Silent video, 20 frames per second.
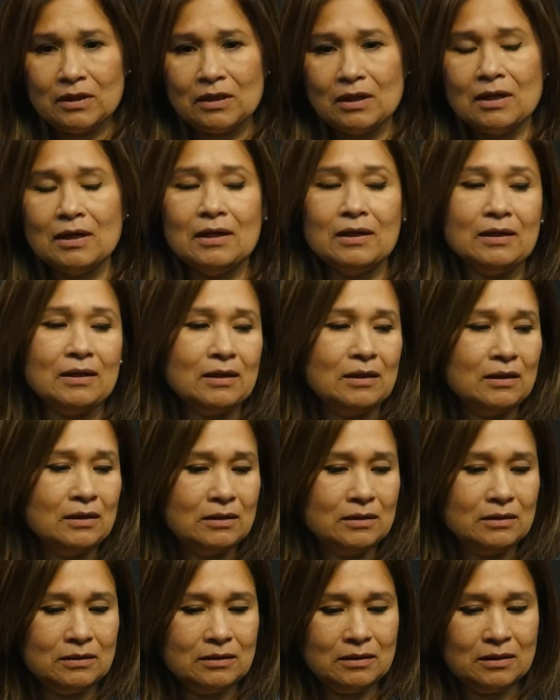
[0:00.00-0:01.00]
I
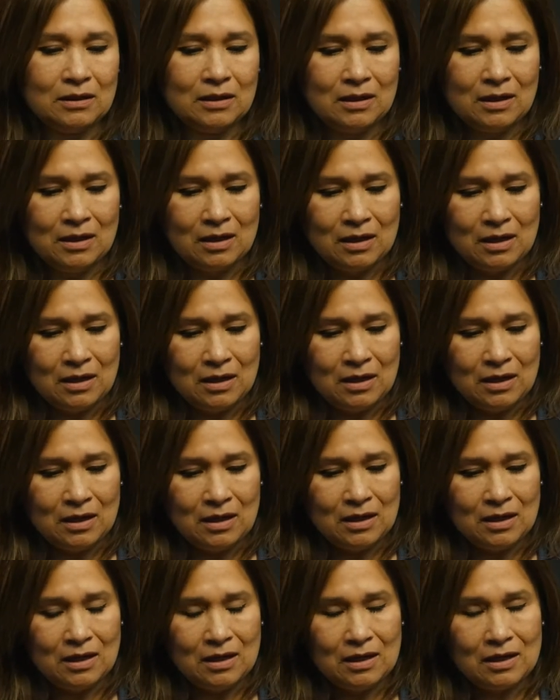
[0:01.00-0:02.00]

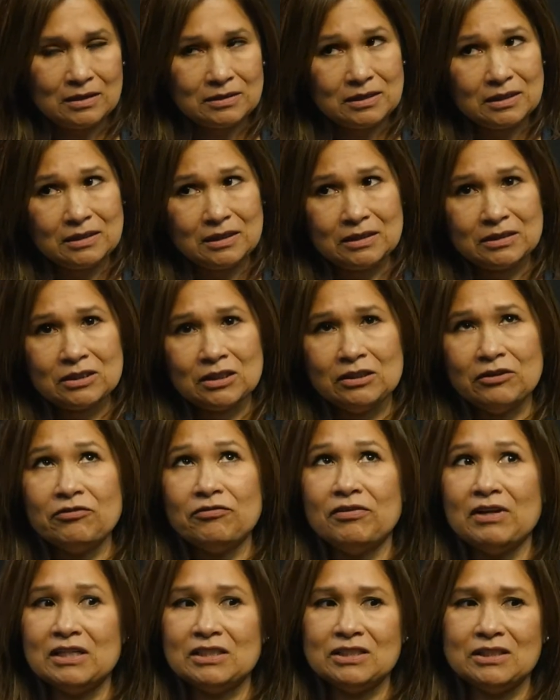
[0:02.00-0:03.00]
accidentally
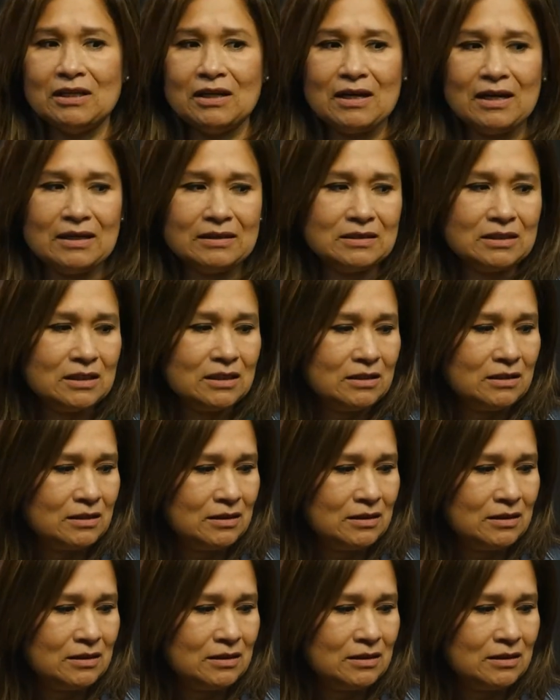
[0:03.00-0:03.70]
flushed the cat.